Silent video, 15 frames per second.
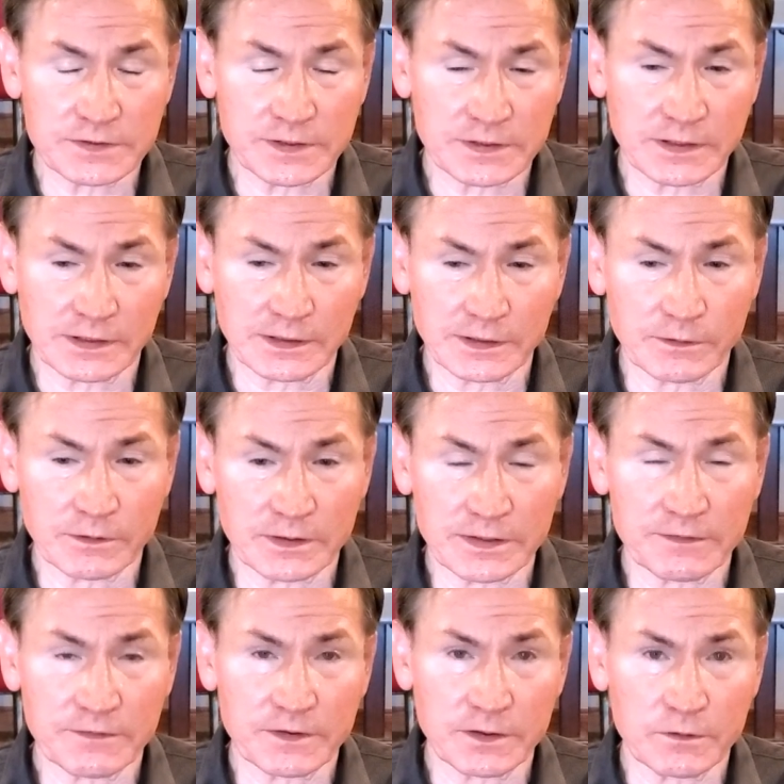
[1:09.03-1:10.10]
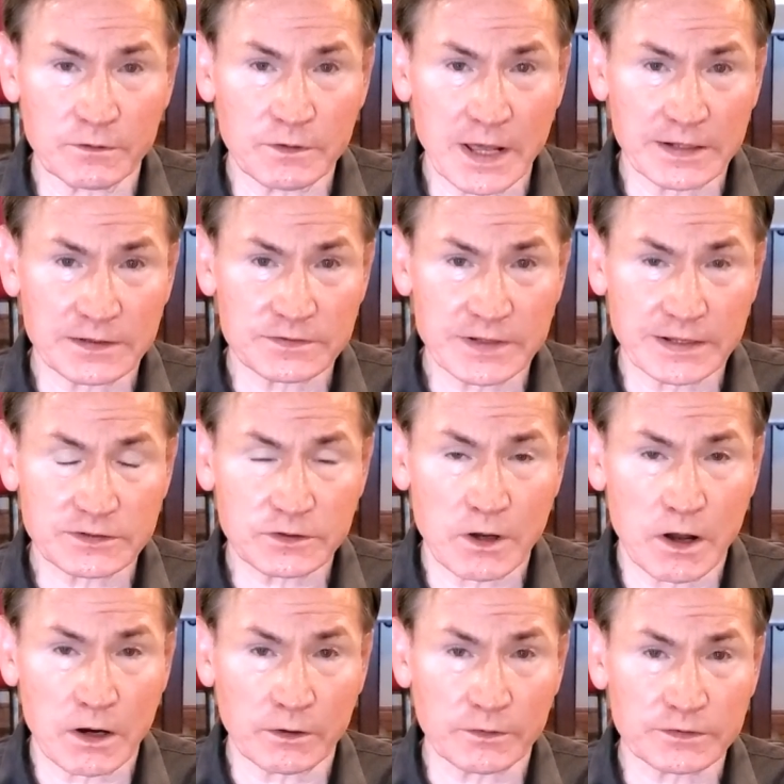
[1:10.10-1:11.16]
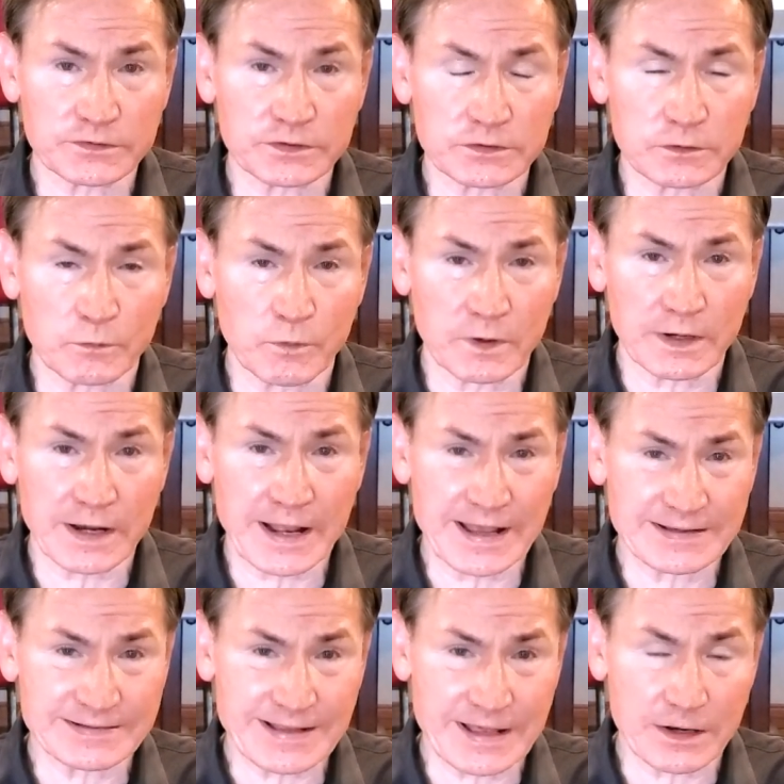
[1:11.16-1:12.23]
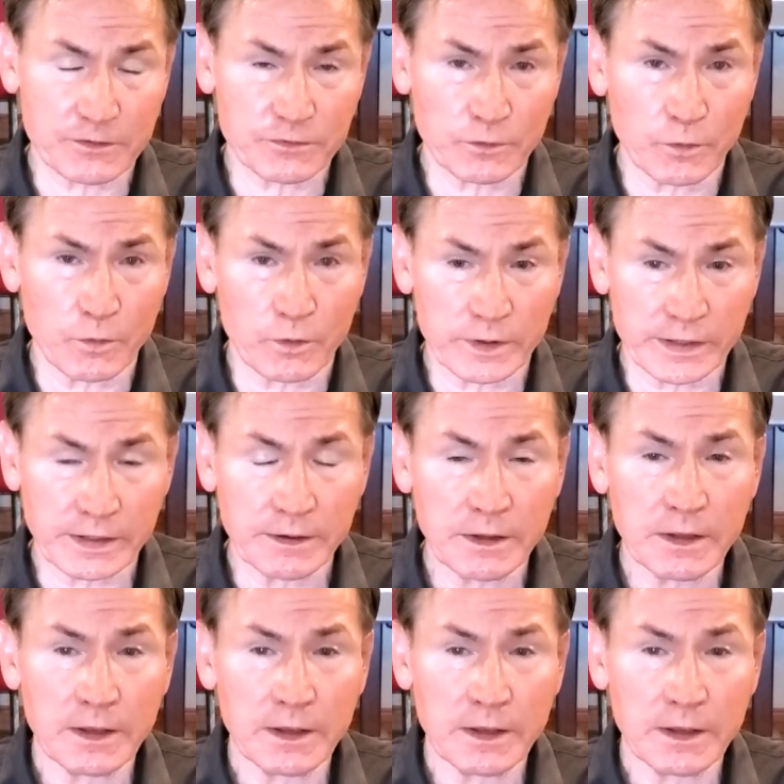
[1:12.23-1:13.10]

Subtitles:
and clearly the United States Congress is the one that has that authority.